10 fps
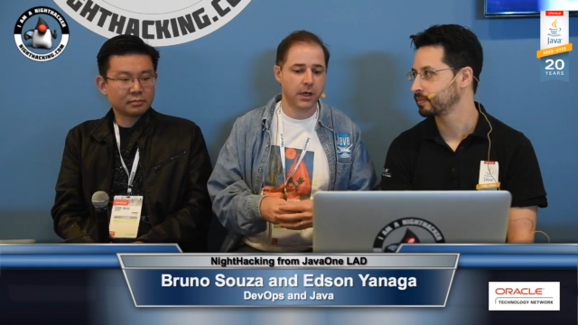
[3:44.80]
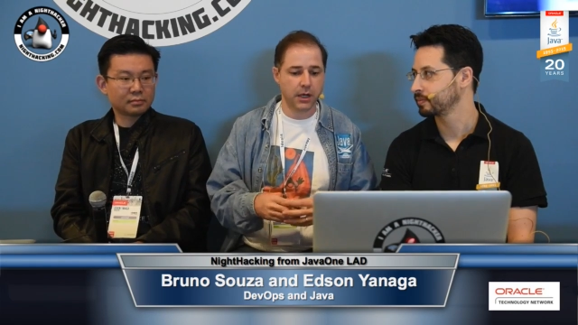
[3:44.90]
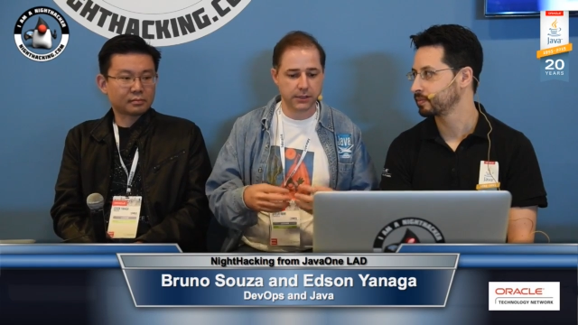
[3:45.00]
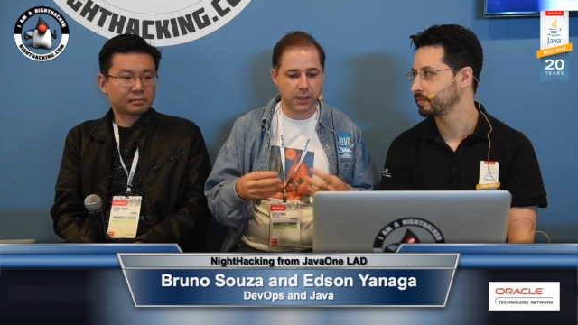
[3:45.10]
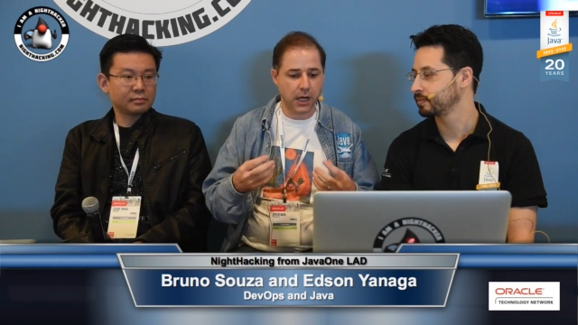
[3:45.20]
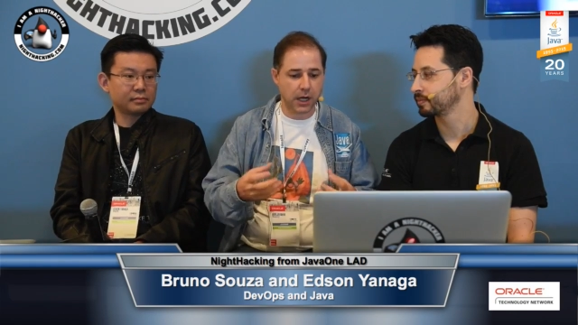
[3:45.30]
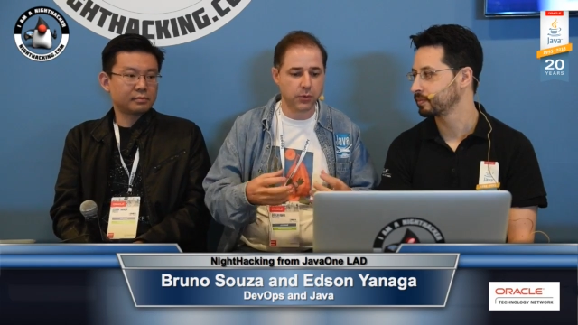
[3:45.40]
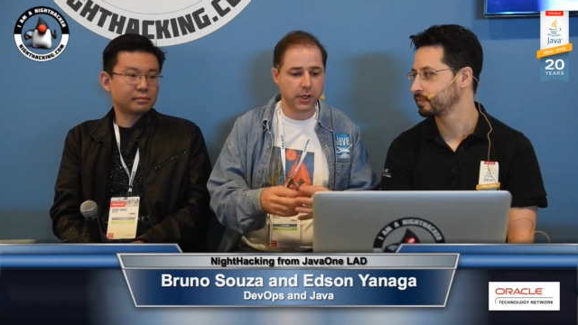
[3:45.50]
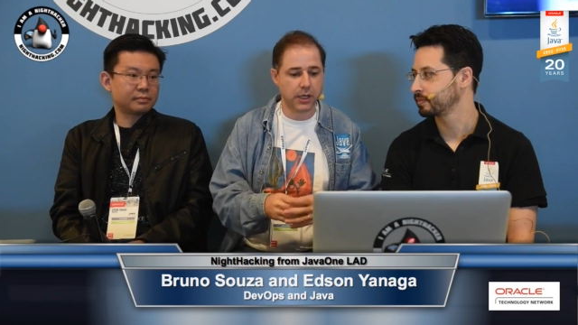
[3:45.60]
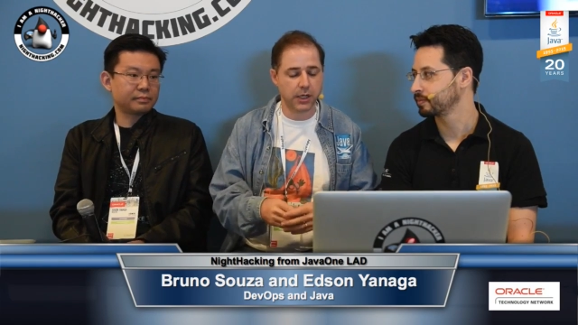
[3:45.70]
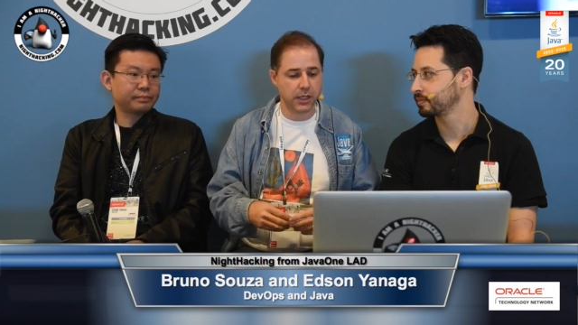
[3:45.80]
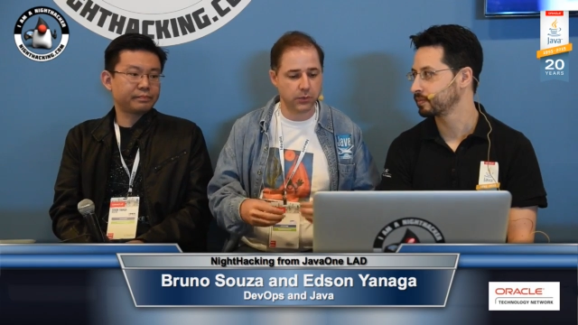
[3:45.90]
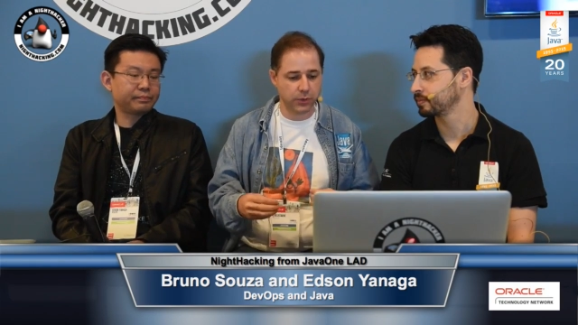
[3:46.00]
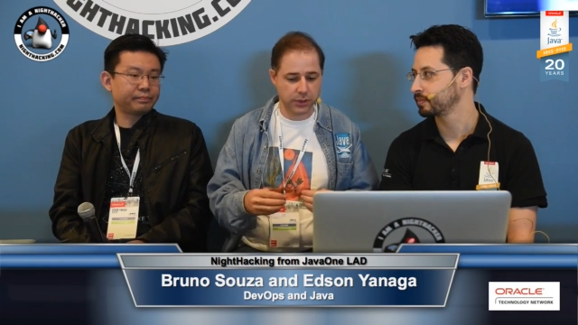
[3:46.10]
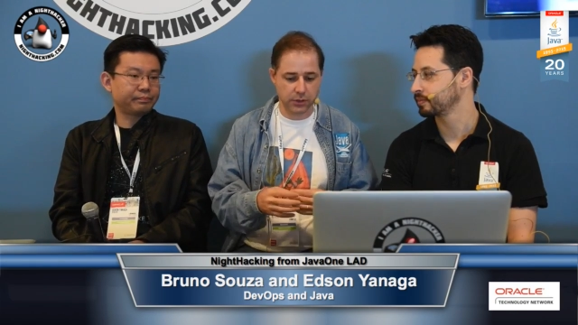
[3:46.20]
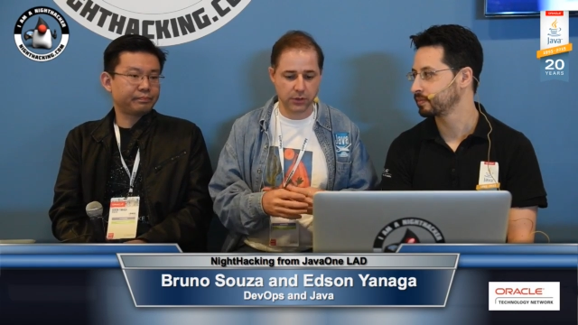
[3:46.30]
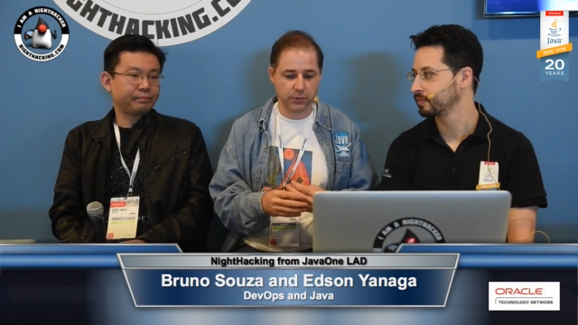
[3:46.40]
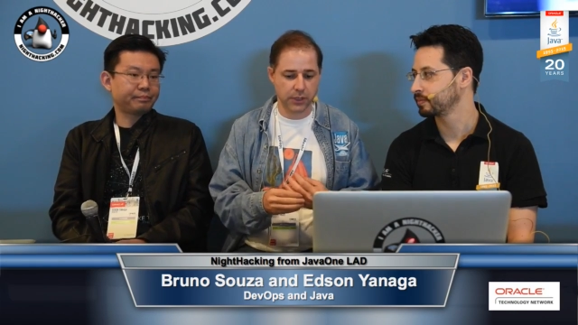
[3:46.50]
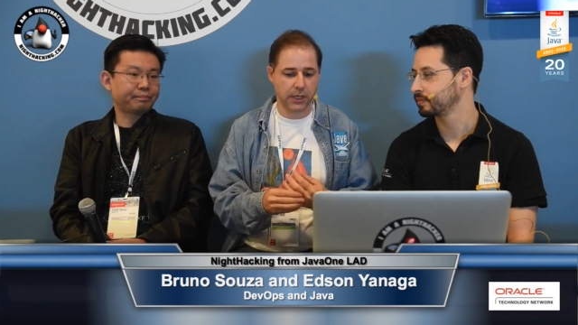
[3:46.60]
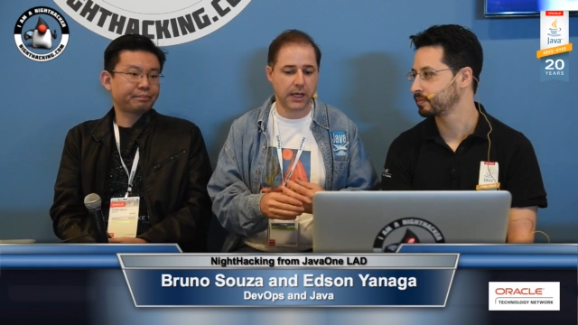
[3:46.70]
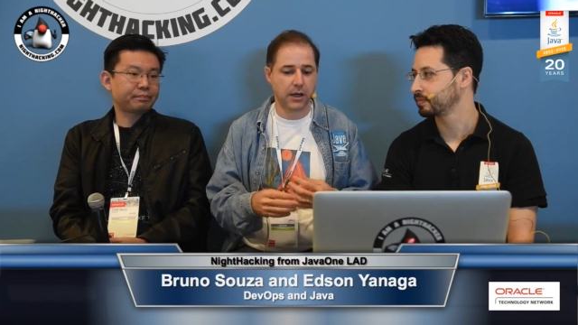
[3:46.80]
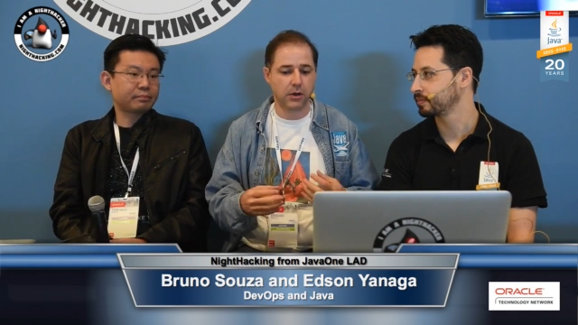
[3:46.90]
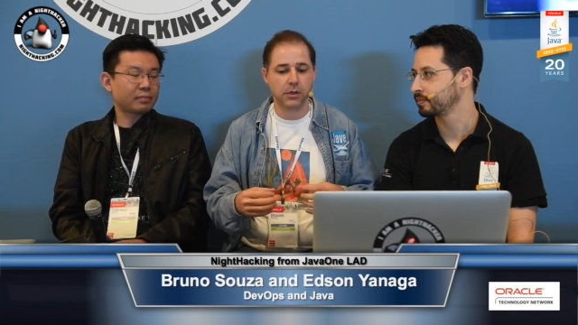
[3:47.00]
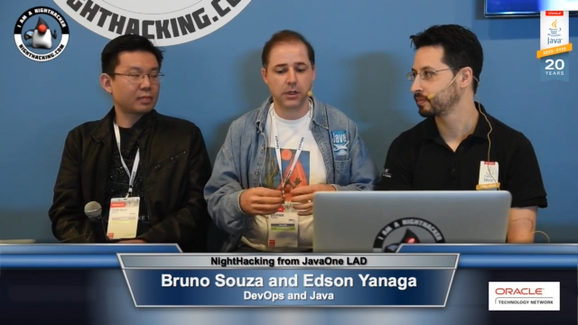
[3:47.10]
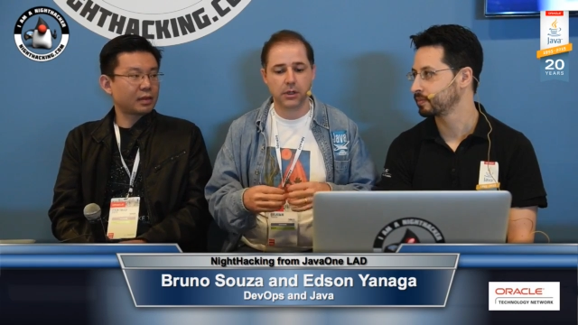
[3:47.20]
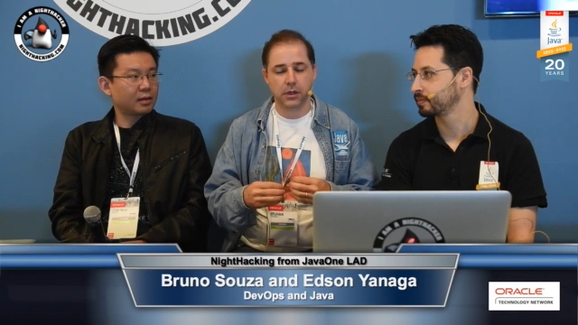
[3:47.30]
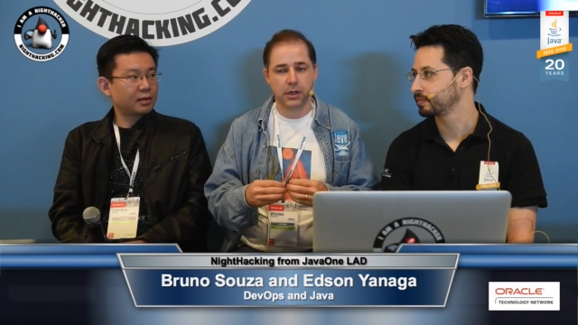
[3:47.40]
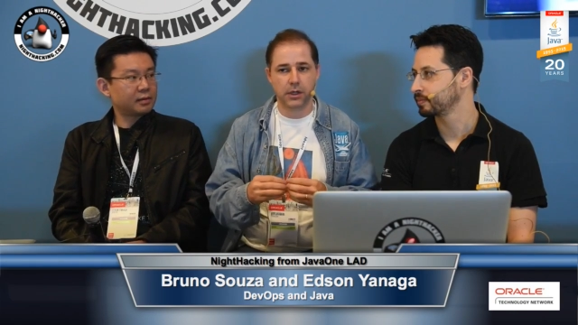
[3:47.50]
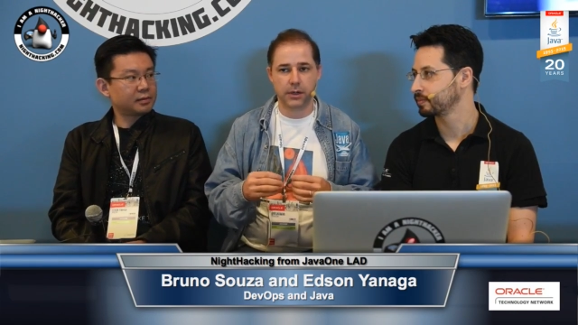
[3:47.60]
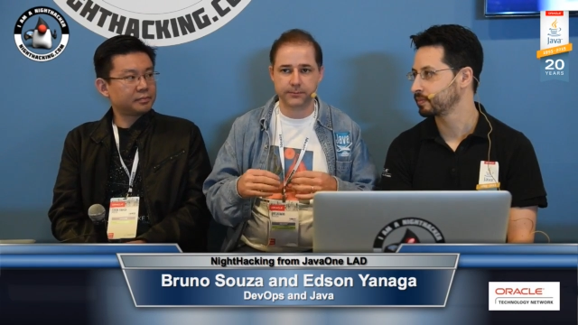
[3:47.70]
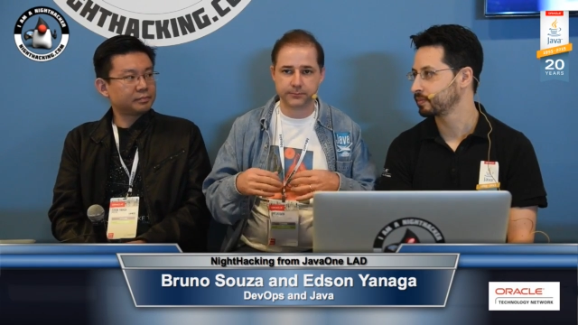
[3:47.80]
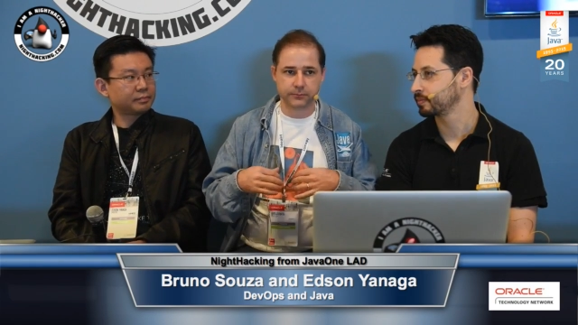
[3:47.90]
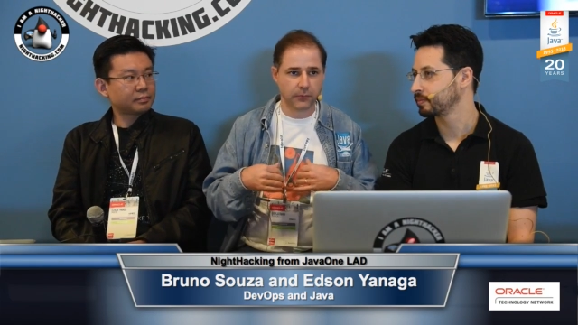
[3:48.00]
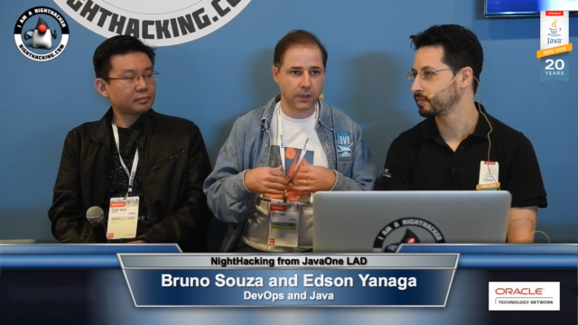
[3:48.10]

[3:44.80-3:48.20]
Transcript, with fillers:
Speaker 1: uh, the hardware and we, we allow um,